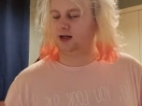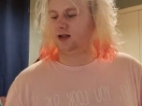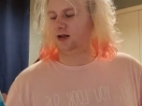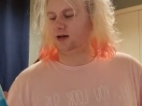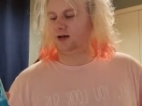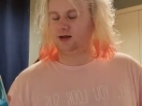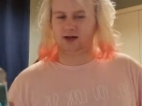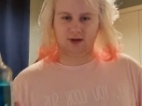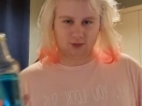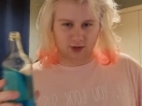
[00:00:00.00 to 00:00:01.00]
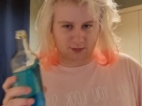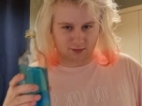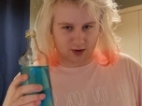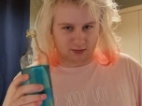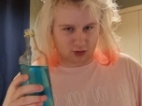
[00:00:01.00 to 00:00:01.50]
Like I'm
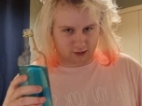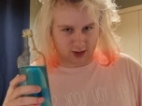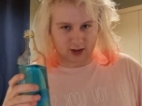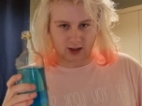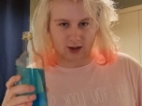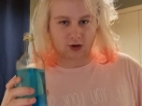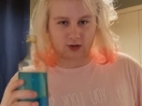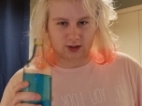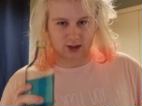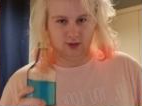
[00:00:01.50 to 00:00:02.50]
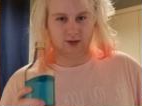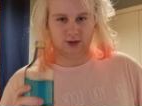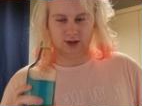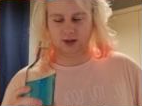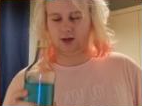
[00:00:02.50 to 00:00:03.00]
I'm I'm drinking
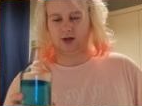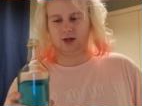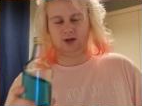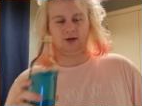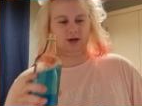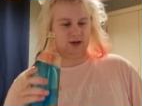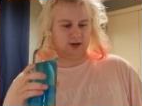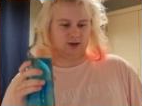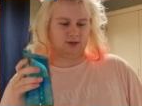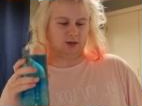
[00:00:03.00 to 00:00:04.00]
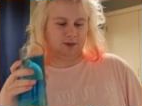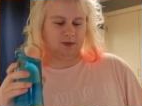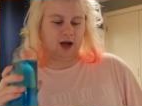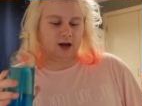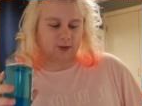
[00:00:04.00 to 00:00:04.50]
cocktails. It's not gonna do anything to me.
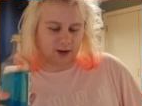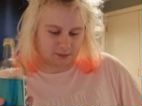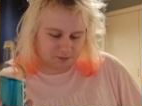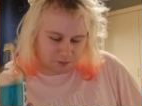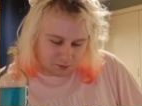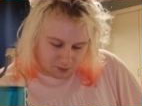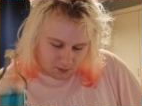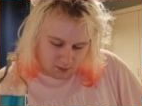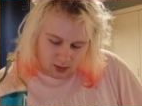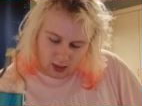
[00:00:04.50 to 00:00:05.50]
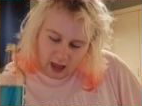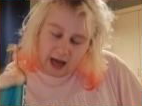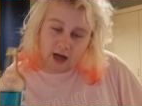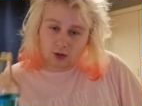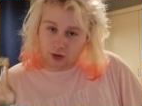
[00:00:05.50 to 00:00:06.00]
Anyway,
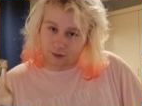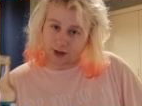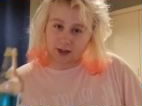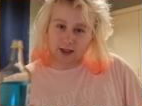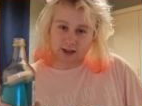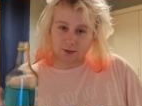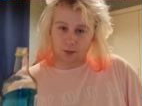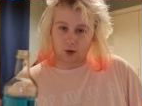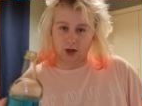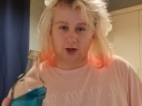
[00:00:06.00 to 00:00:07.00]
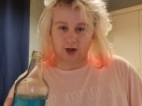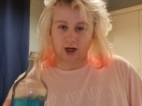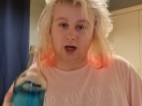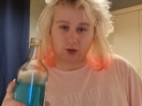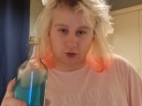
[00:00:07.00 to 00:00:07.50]
I don't drink. That's the point. All
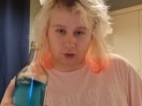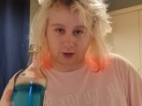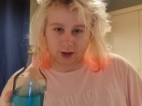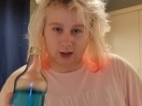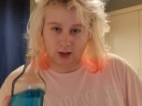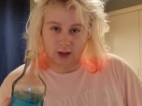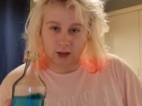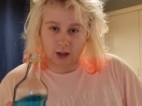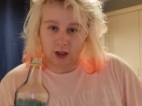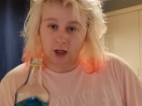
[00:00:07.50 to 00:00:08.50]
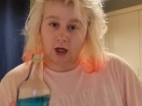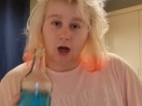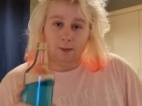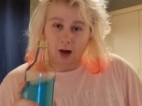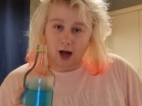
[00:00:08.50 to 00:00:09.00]
right, I don't drink.
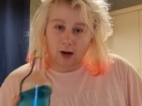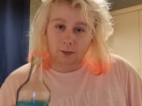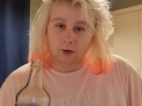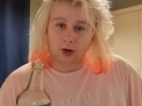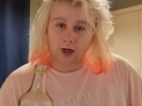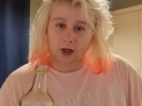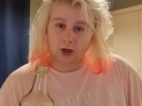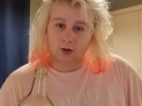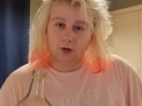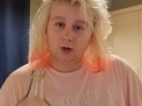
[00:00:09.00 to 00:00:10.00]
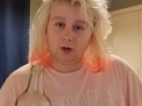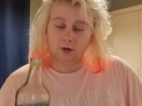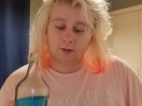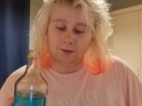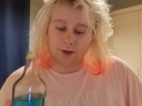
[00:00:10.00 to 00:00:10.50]
I'm hyper right now
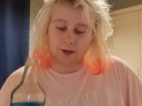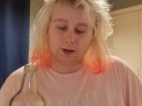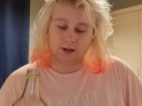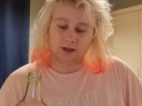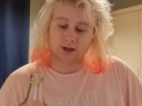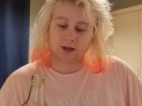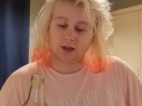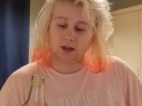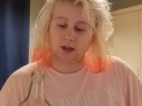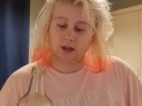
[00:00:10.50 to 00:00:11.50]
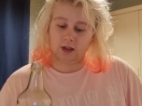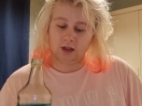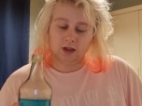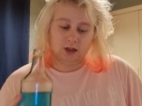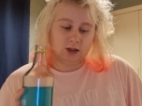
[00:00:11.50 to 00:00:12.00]
because
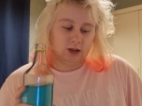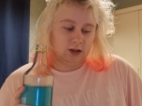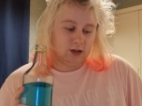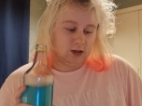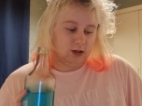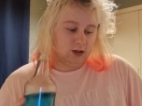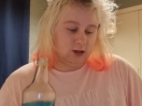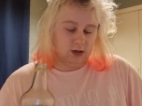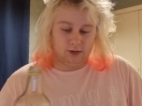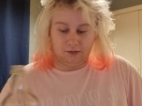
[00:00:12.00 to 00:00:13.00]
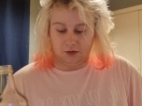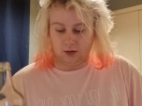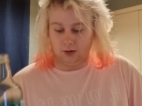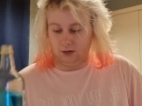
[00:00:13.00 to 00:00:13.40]
I don't fucking. Know.